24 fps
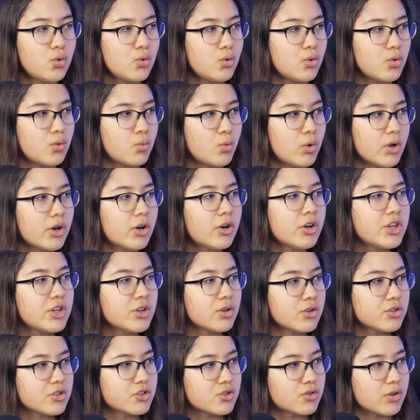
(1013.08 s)
what are
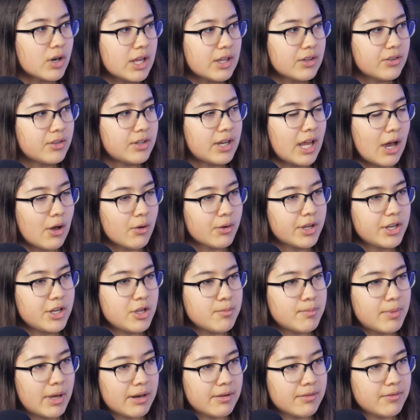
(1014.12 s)
your strengths and how can
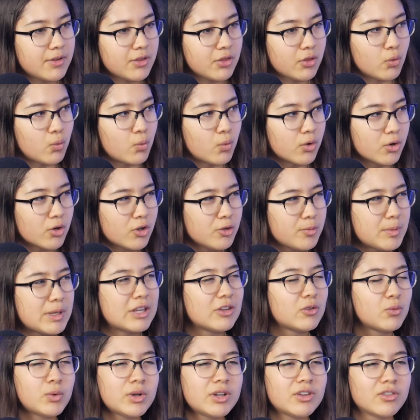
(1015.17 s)
you benefit the world.
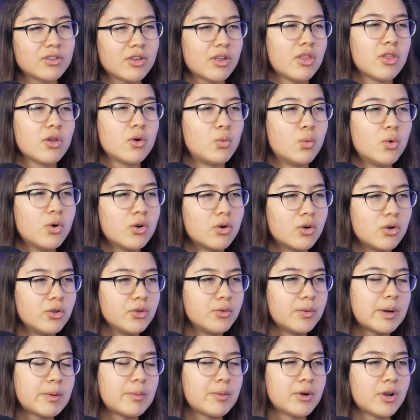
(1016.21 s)
Because what is the world,
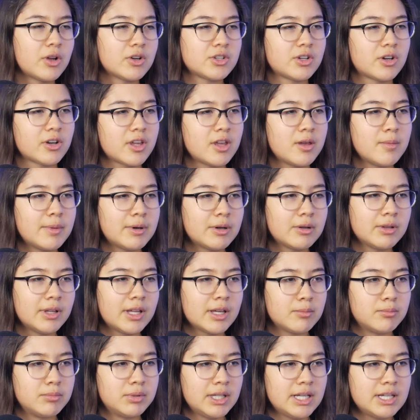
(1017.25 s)
right? We're not talking about
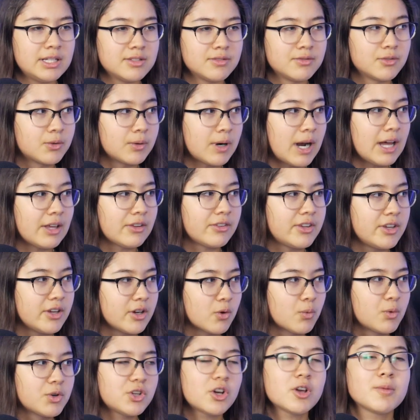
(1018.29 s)
like blades of grass
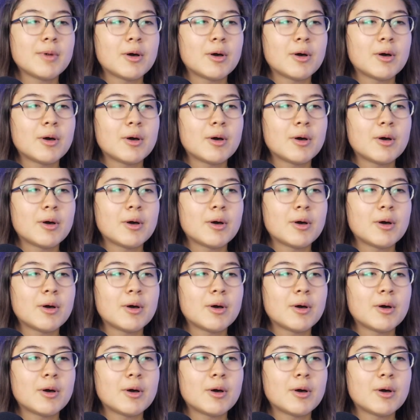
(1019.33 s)
here. We're talking